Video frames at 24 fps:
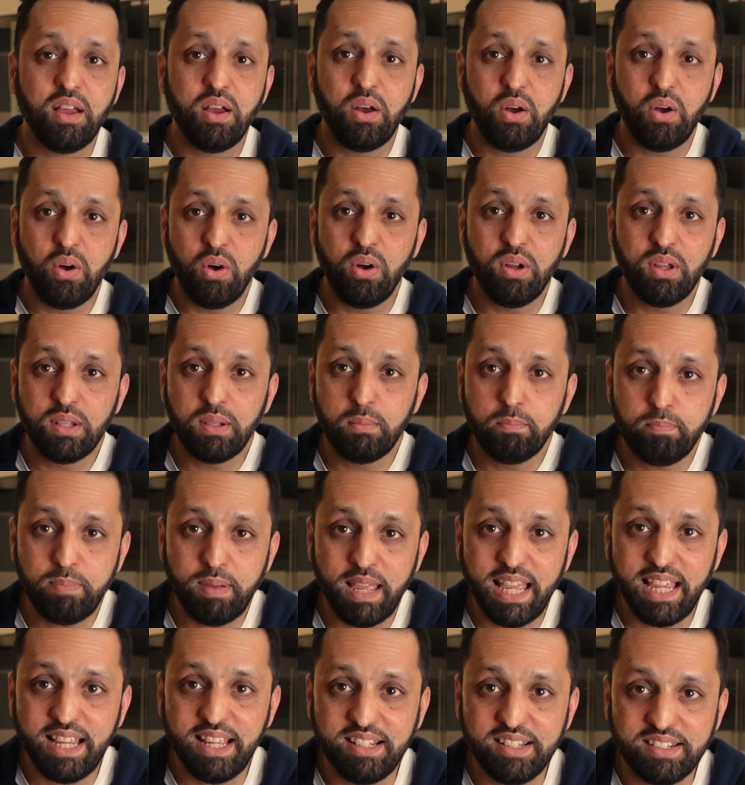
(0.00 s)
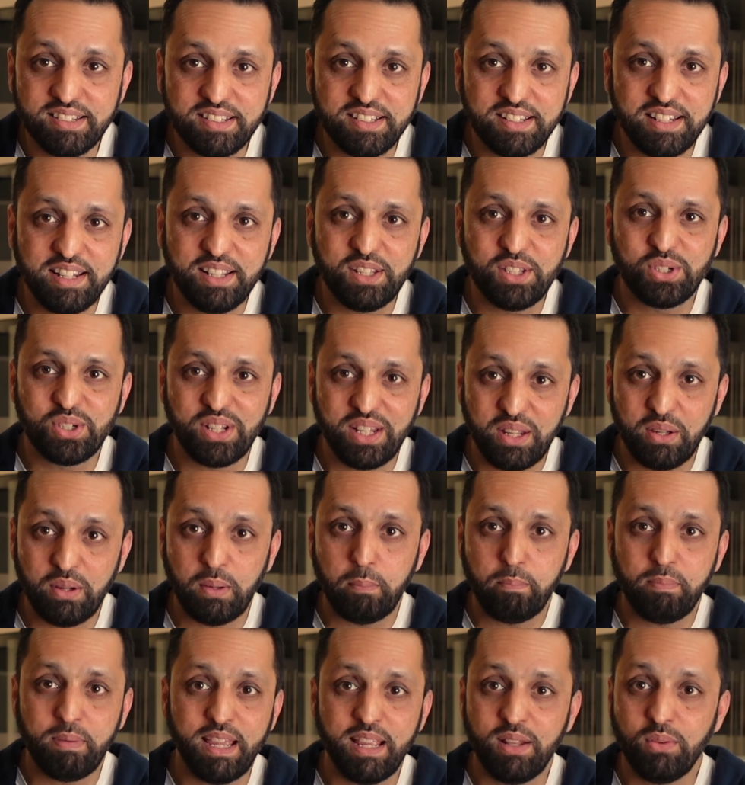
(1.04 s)
on Paint, literally on
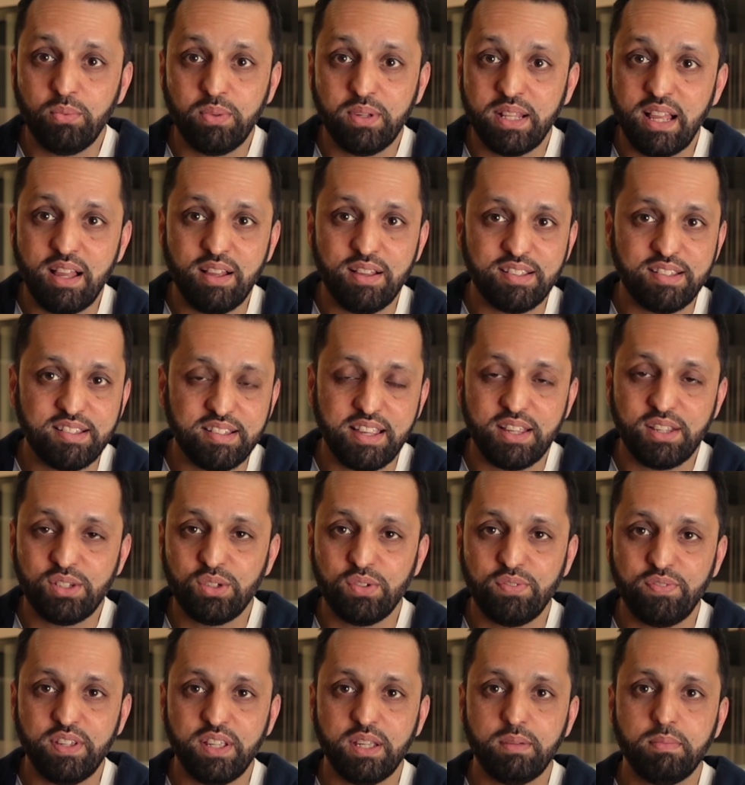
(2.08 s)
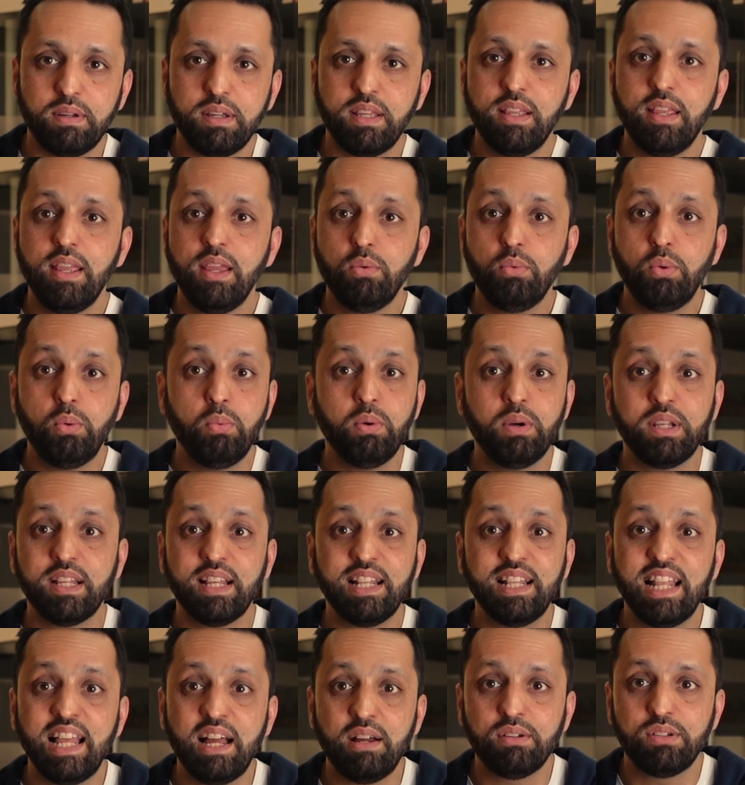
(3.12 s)
Paint, without Sketch or Figma. We weren't
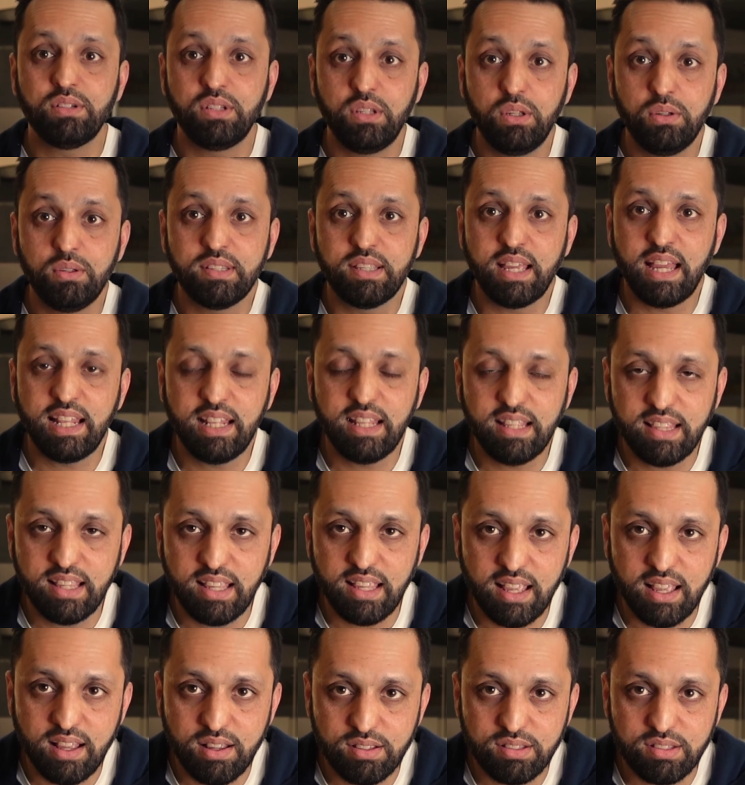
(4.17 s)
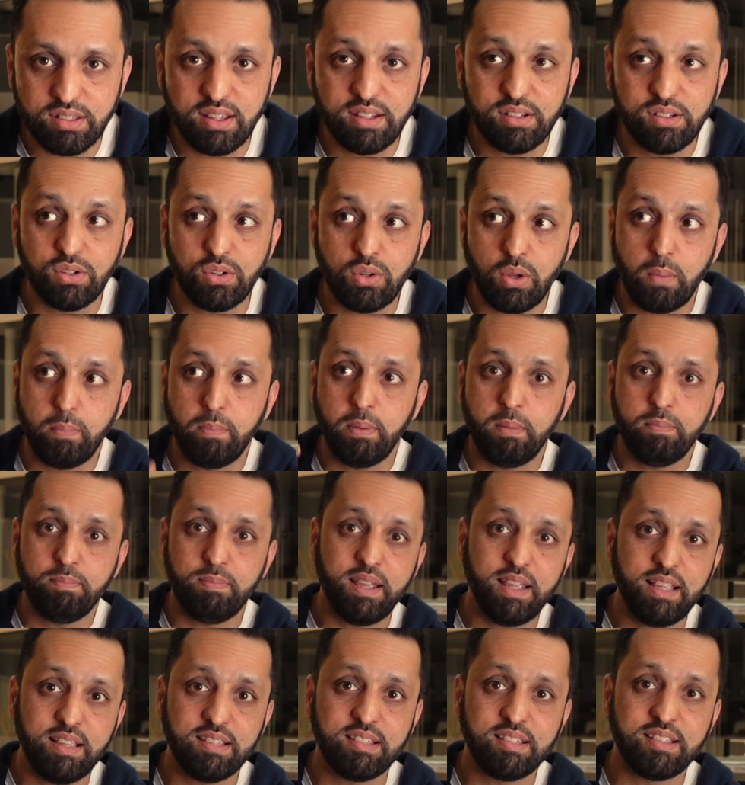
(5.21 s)
allowed to use anything else. I had to copy
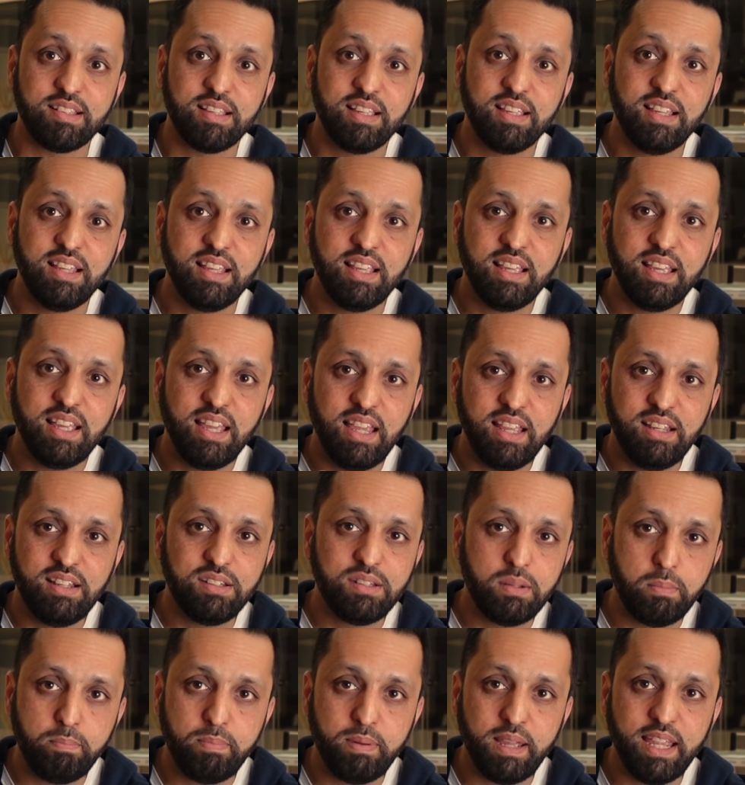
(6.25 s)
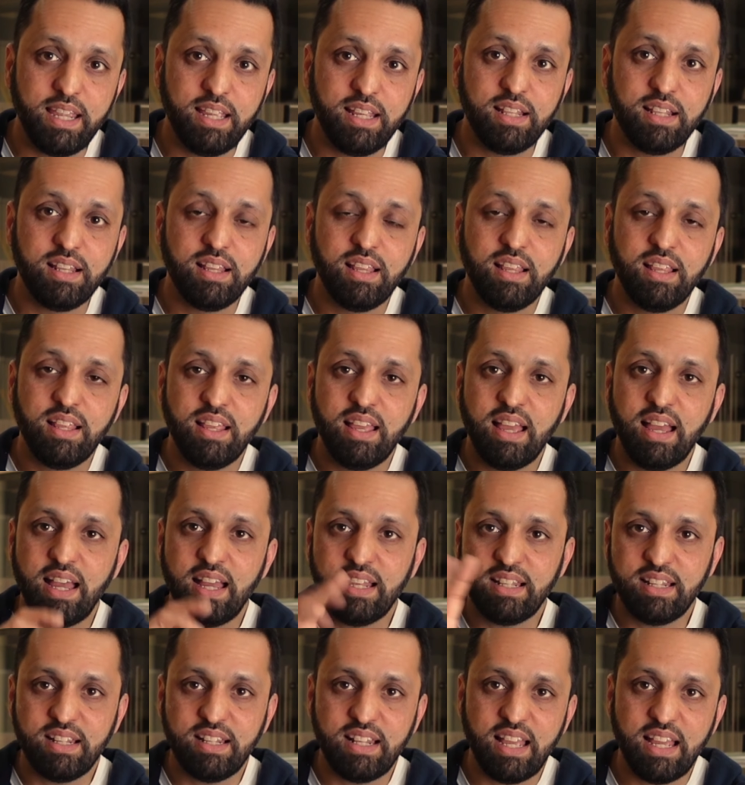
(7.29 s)
paste into Paint
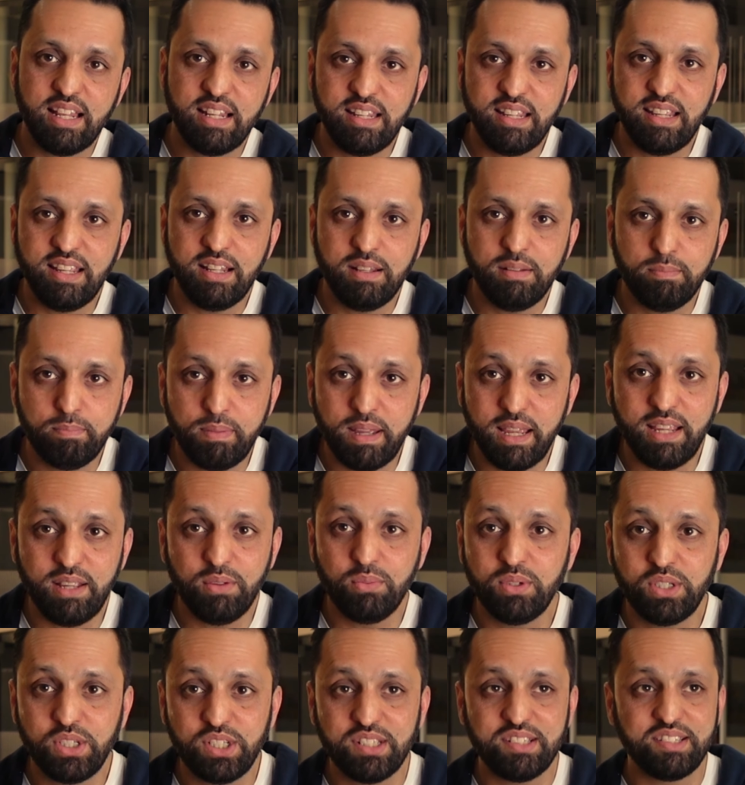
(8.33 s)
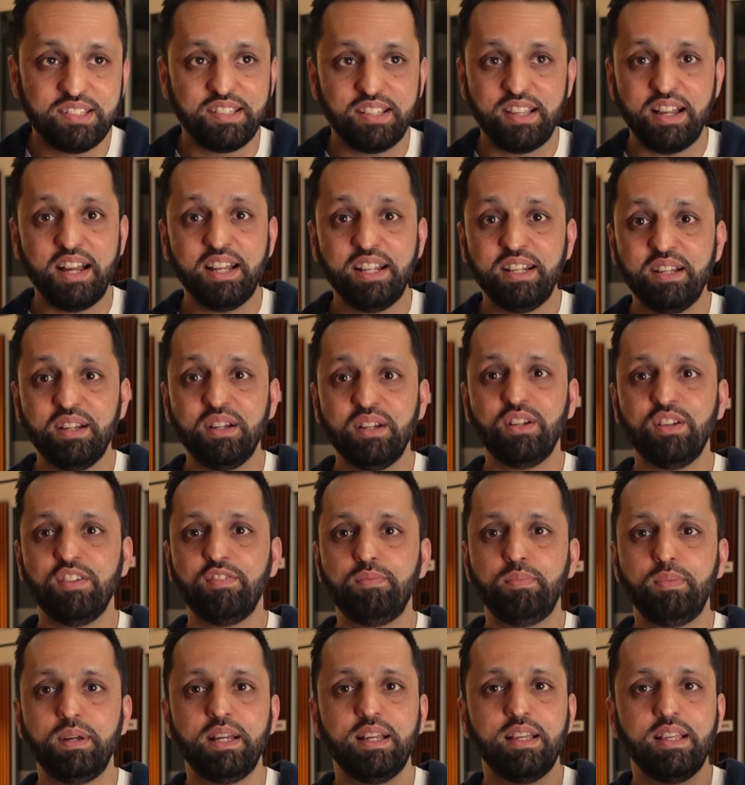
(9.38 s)
and then edit in Paint, which is unheard
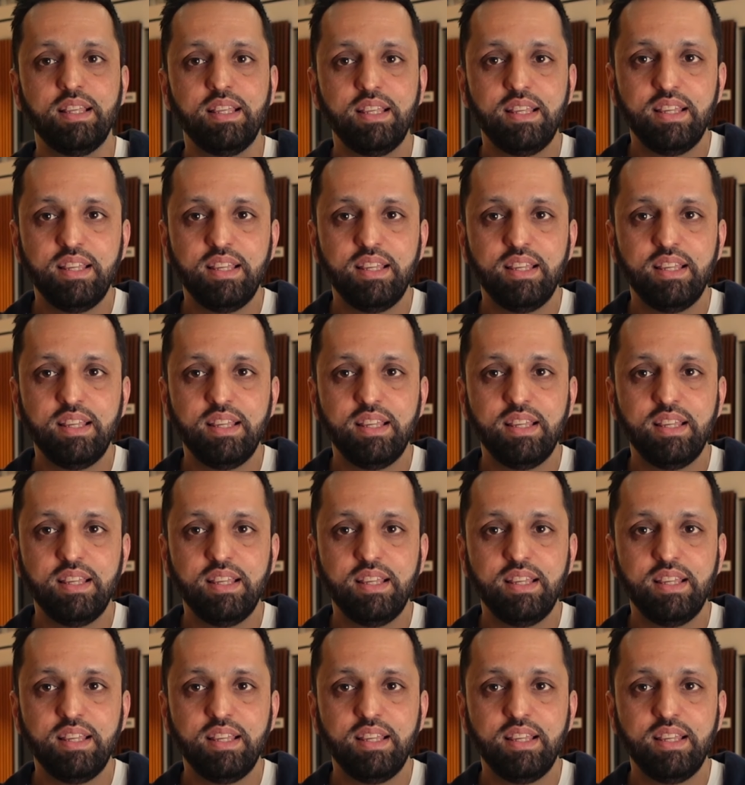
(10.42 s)
of, but